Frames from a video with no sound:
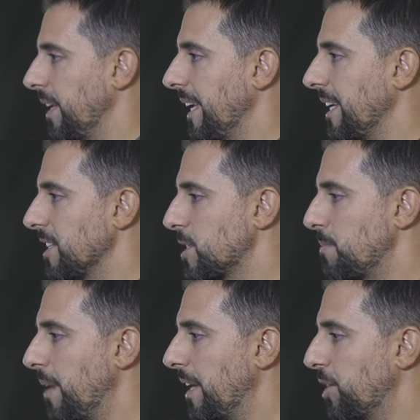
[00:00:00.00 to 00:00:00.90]

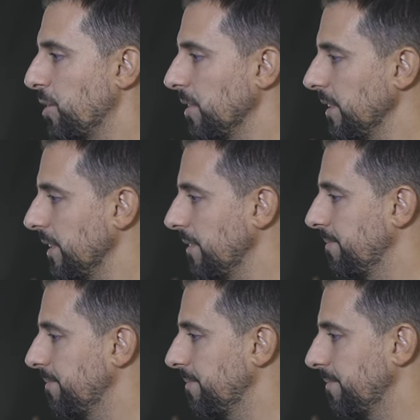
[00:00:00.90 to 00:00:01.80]
Especially
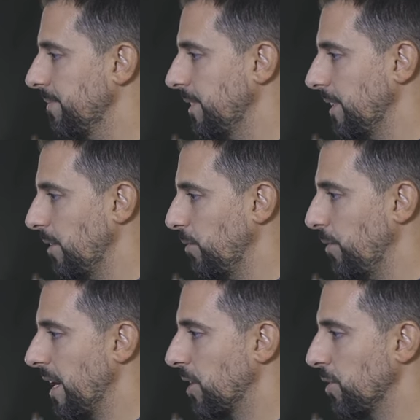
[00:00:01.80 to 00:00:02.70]
if we're
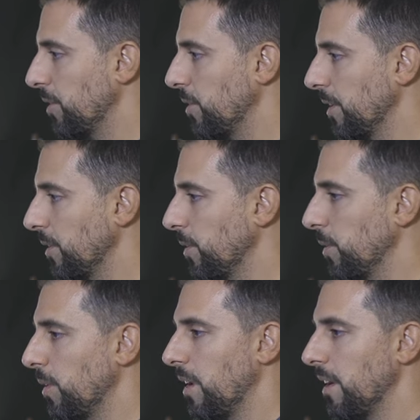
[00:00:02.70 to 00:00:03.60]
actually gonna go
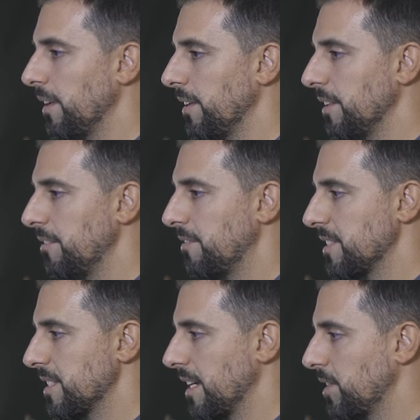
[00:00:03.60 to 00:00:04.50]
on a different
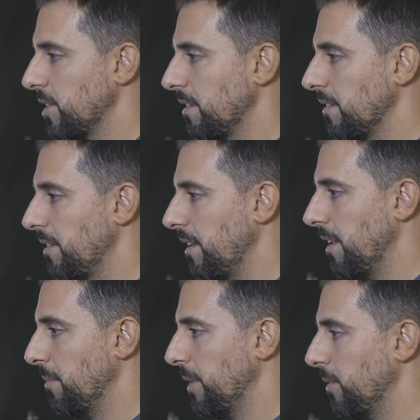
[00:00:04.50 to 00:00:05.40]
section. Let
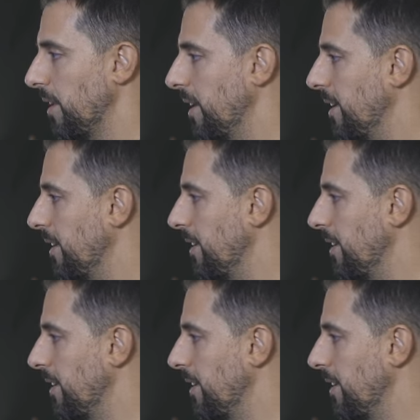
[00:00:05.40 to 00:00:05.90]
me go ahead and